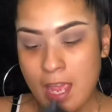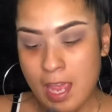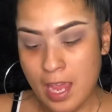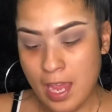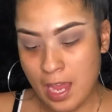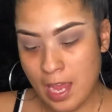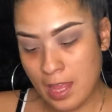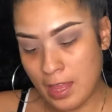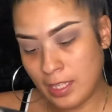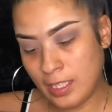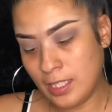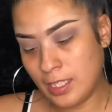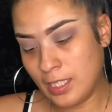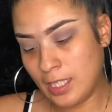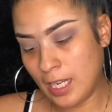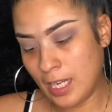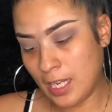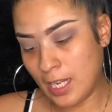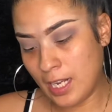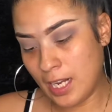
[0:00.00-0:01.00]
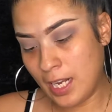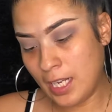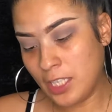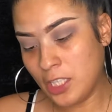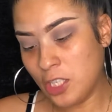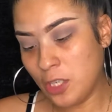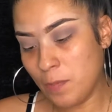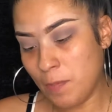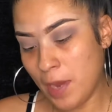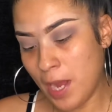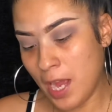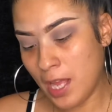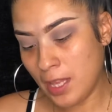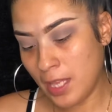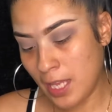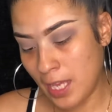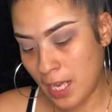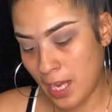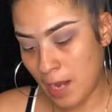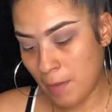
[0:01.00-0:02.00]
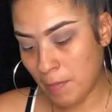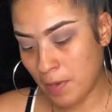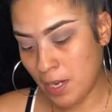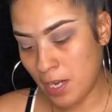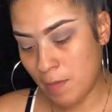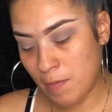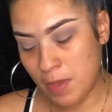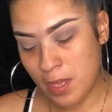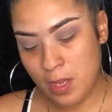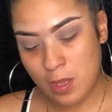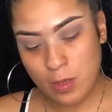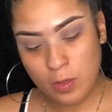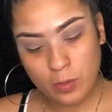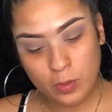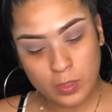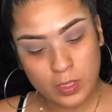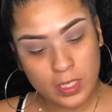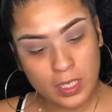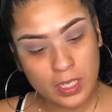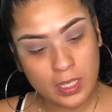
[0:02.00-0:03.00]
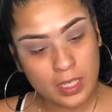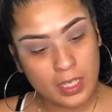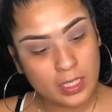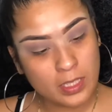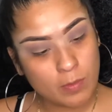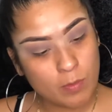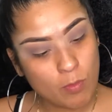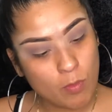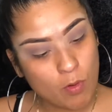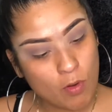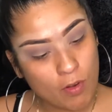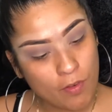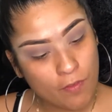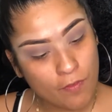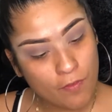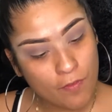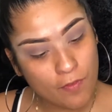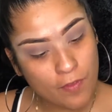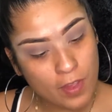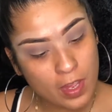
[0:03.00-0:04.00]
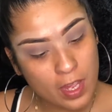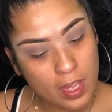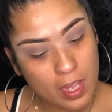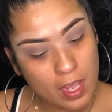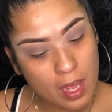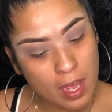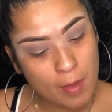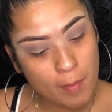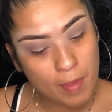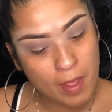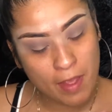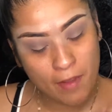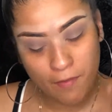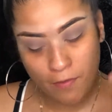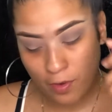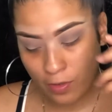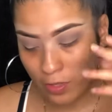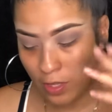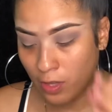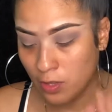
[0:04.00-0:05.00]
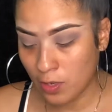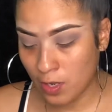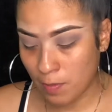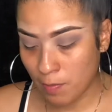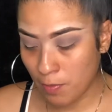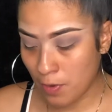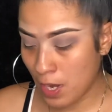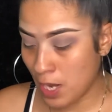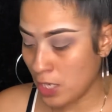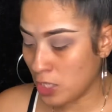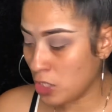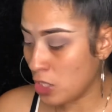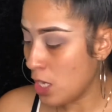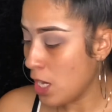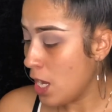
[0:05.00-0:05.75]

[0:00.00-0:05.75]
and Second Nature palette, and I'm going to be using this Morphe M43 brush.